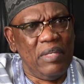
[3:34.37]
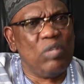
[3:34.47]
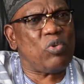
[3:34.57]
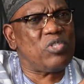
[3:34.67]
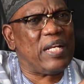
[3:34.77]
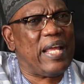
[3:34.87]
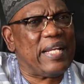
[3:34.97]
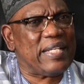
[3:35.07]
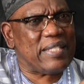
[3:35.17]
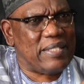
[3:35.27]
it was not
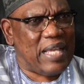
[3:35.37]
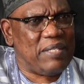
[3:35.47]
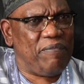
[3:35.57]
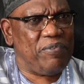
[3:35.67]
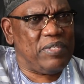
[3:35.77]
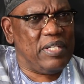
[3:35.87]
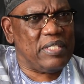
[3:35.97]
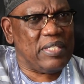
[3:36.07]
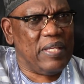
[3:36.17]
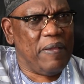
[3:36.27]
an exercise in
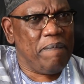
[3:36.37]
futility,